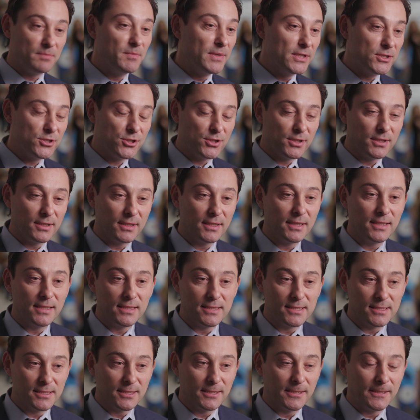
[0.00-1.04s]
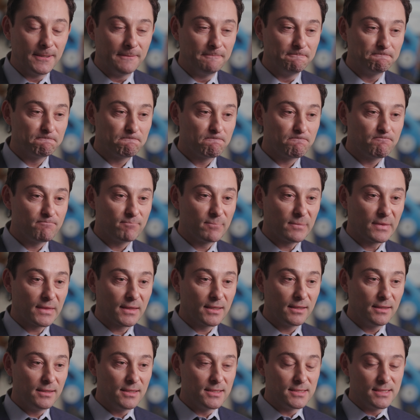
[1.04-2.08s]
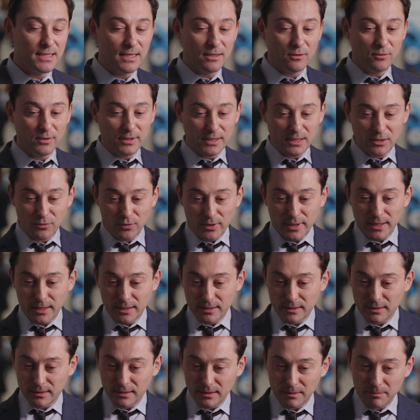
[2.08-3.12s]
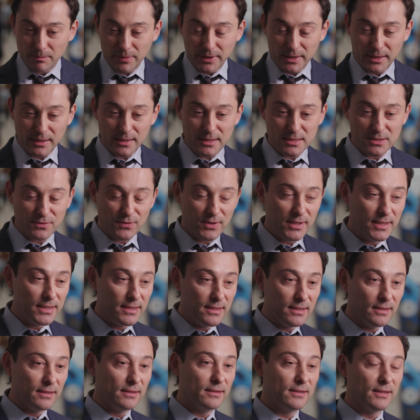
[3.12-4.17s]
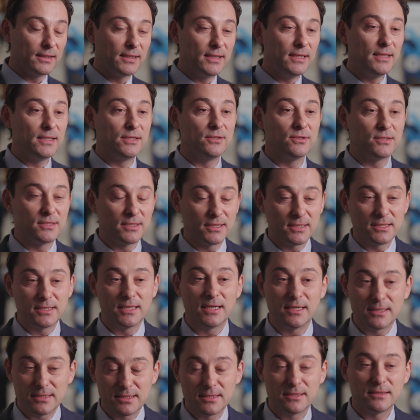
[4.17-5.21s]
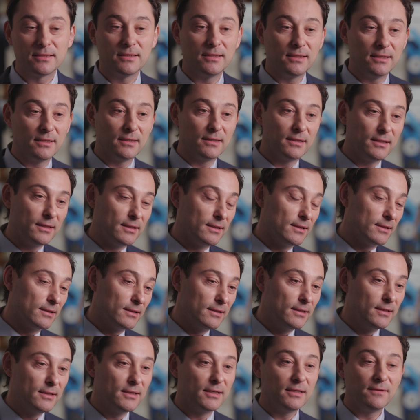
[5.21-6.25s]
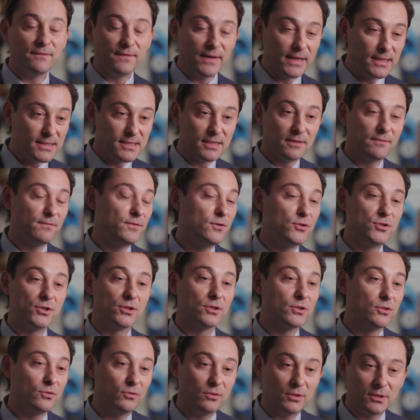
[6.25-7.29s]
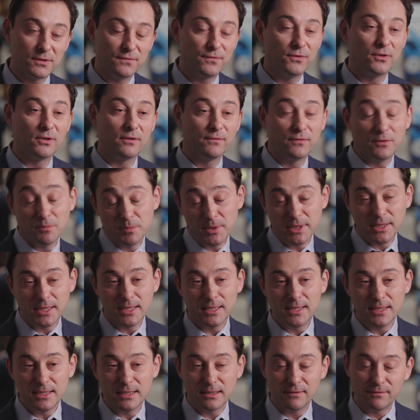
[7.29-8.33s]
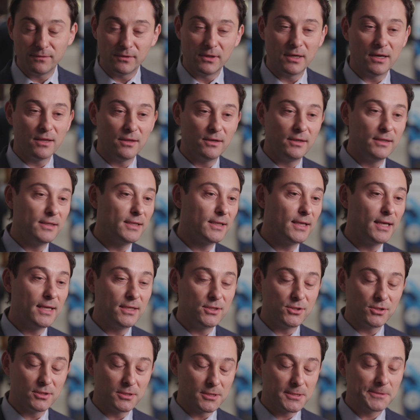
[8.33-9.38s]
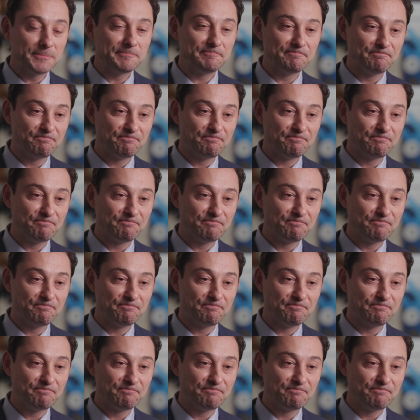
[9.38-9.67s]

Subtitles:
mission is not only critical, but it is really the key to success in advancing future tools for PKD and for other indications.